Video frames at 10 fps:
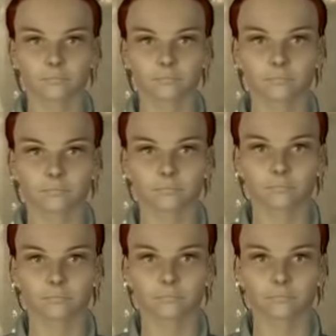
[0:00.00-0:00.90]

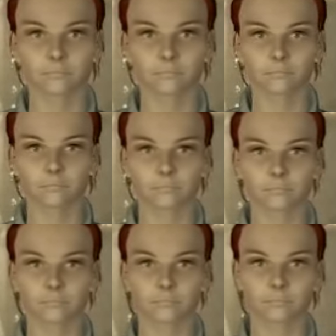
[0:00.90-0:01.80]

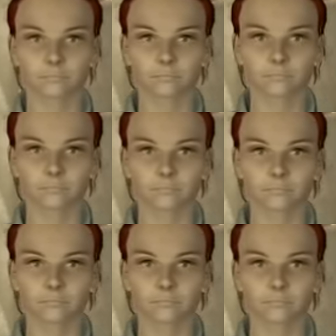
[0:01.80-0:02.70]

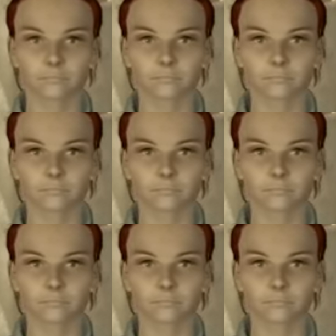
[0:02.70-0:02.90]
Nobody speaks.